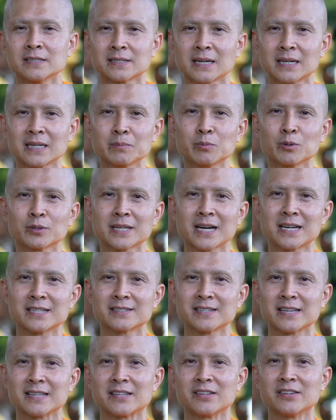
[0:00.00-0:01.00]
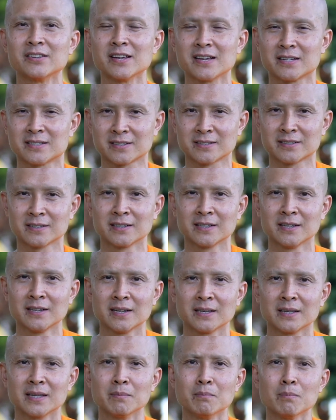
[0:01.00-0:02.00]
Sariputta said, yes.
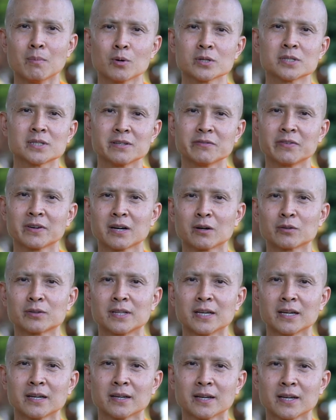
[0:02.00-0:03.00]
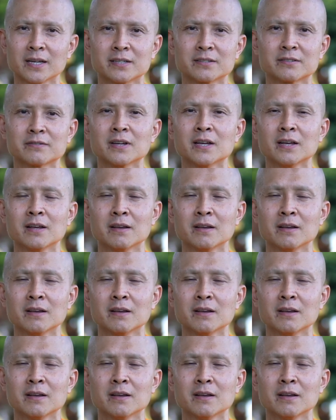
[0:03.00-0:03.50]
The most difficult thing is